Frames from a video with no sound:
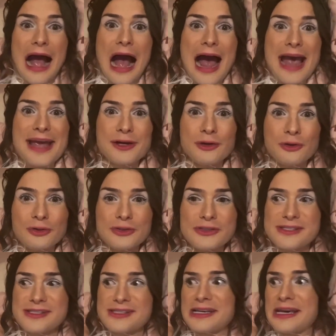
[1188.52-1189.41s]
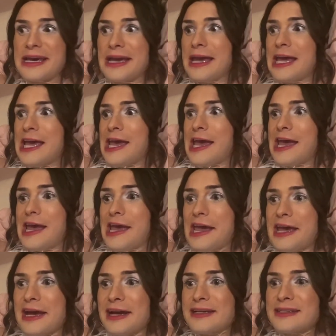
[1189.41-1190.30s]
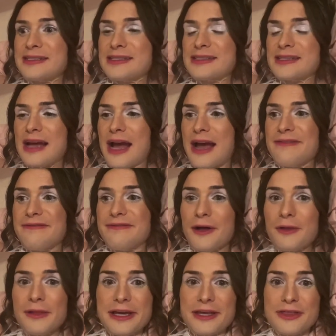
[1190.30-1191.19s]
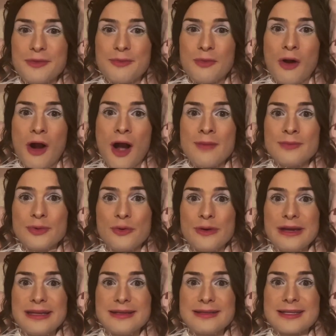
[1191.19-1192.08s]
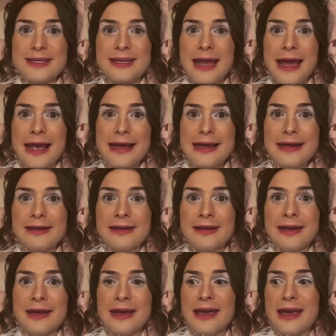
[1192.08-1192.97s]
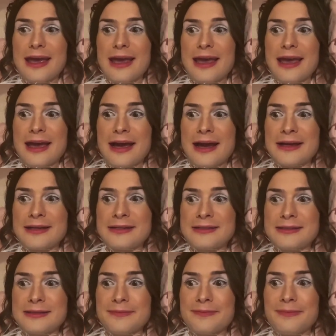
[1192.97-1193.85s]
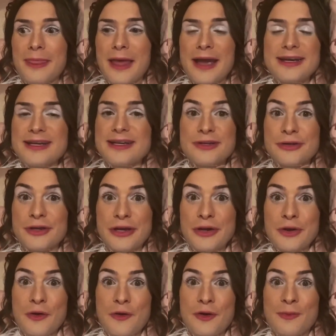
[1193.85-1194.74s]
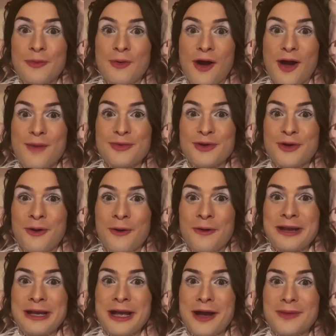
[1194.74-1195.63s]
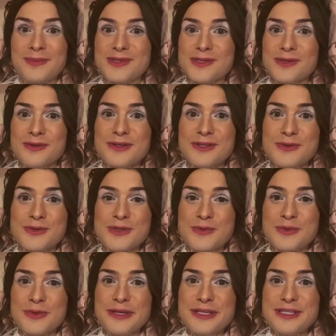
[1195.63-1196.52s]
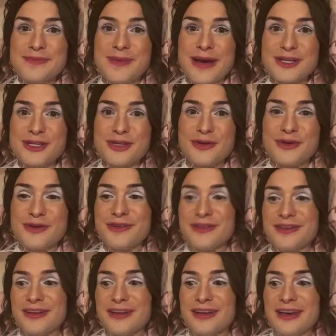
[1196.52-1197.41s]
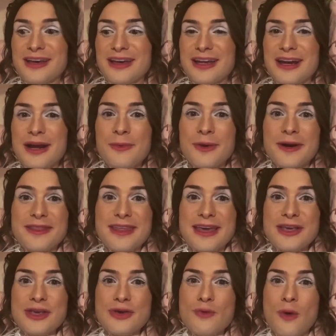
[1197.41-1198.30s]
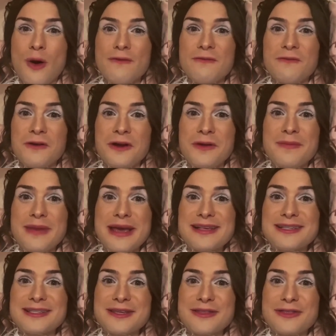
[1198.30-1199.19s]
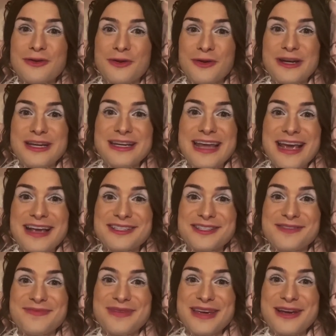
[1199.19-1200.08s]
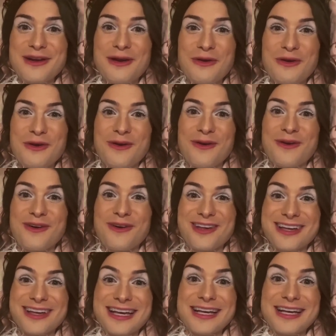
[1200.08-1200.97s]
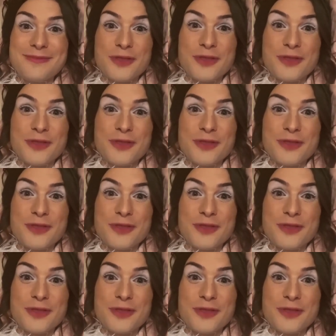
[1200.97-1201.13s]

Idols, And I felt like the prom queen tonight. And I didn't get to go to prom growing up, so this was really special. And I want to thank you all for an amazing 30 days of being a girl. The